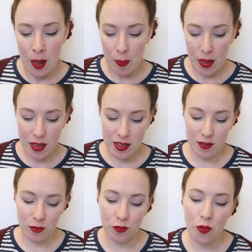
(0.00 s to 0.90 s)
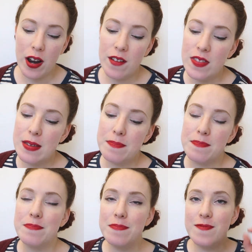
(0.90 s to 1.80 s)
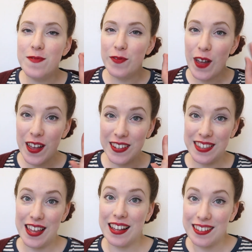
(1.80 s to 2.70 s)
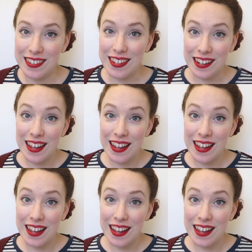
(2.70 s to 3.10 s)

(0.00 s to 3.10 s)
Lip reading: But one of the first things